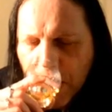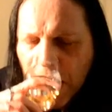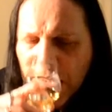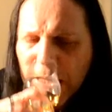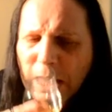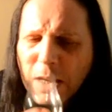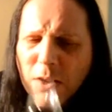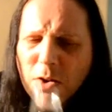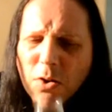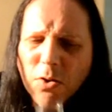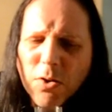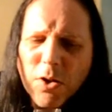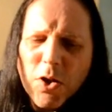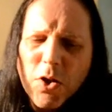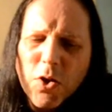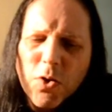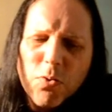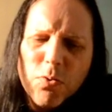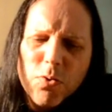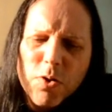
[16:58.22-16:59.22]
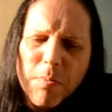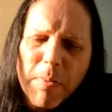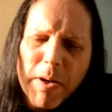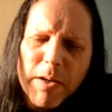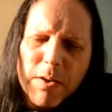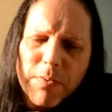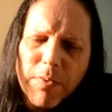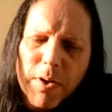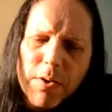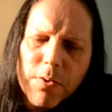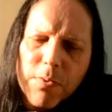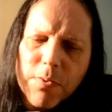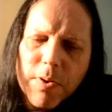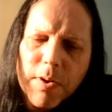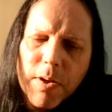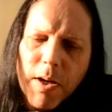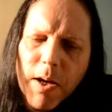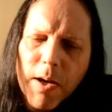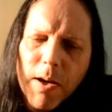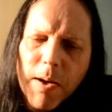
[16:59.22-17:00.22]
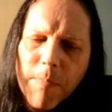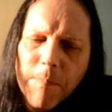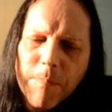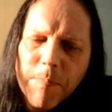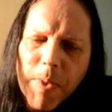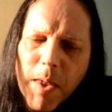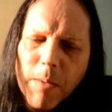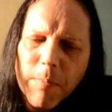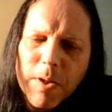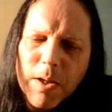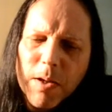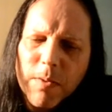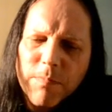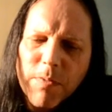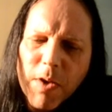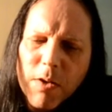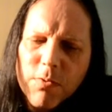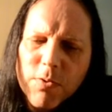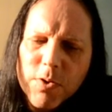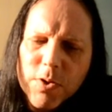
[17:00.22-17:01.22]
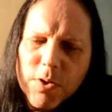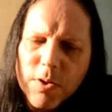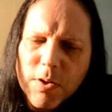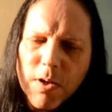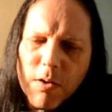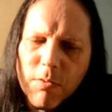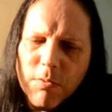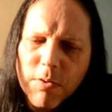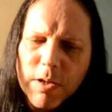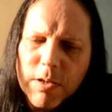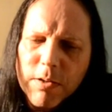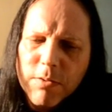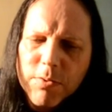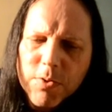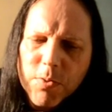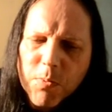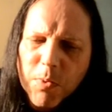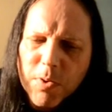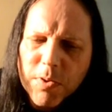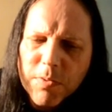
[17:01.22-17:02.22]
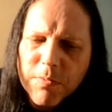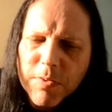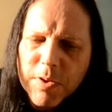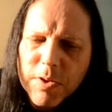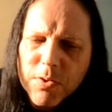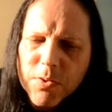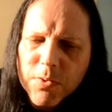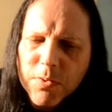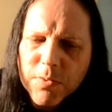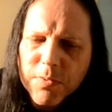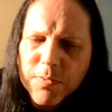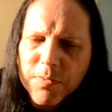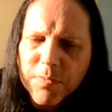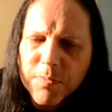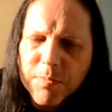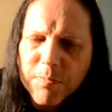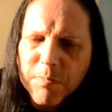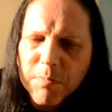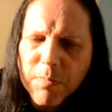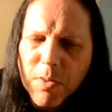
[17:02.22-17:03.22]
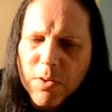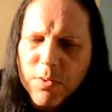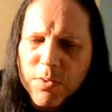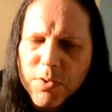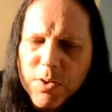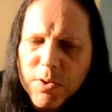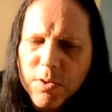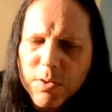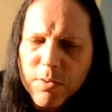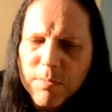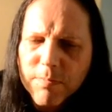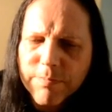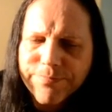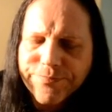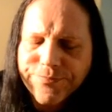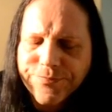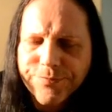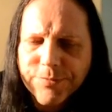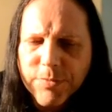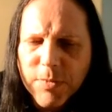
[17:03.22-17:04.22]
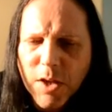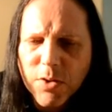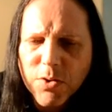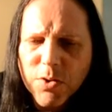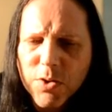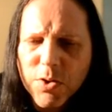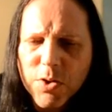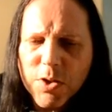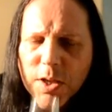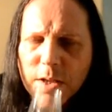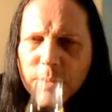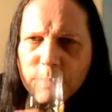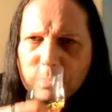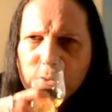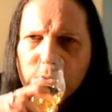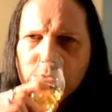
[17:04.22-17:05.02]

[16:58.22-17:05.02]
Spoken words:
Again, not a huge amount of oak. I've noticed that Caol Ila is one of these sort of malts that doesn't seem